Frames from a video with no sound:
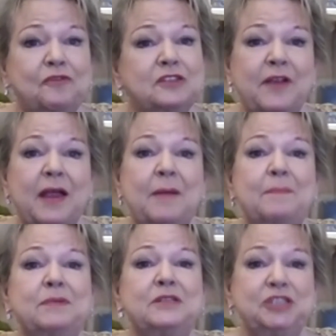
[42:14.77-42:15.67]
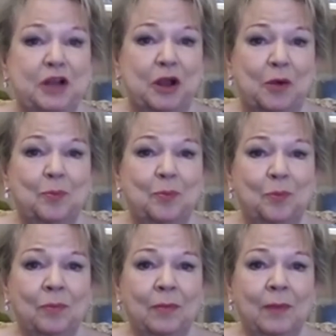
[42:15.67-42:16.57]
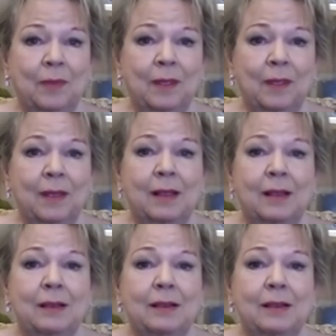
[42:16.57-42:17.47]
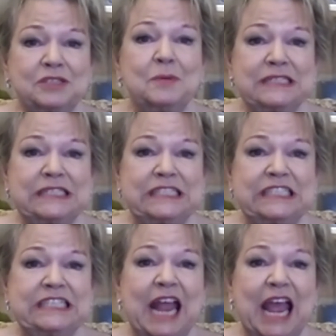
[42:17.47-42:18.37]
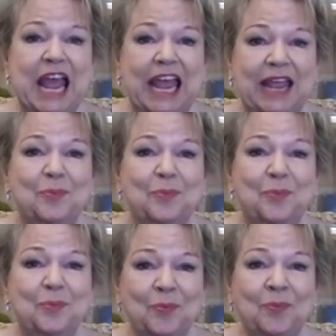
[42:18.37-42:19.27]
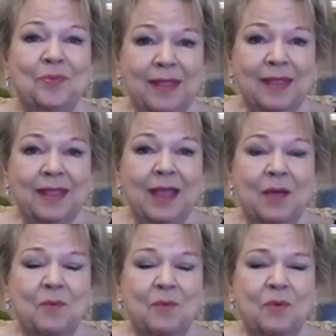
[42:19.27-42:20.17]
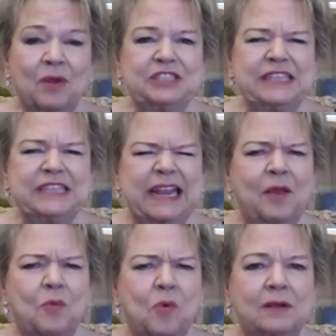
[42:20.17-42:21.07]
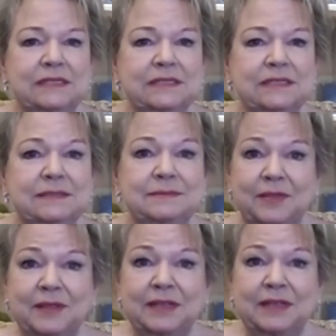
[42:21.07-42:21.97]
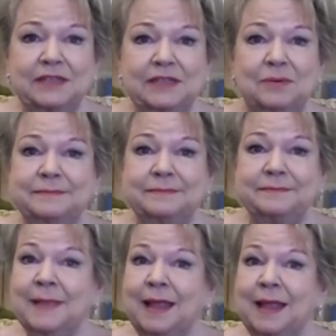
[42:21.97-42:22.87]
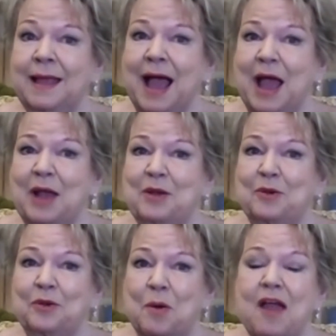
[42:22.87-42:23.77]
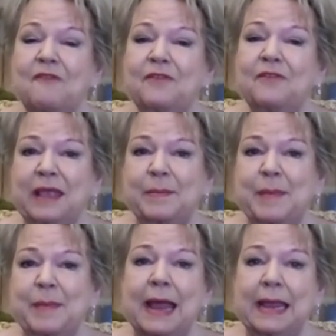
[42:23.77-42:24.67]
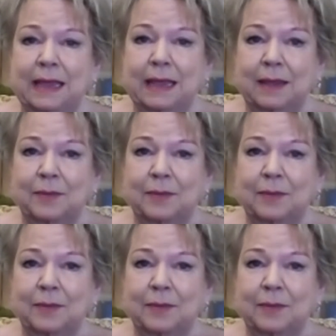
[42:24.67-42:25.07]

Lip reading: Look where Starbucks is today. Wonder if she's getting any royalties. Do you think so? I don't know. I often think about Nike. You know, the little swish?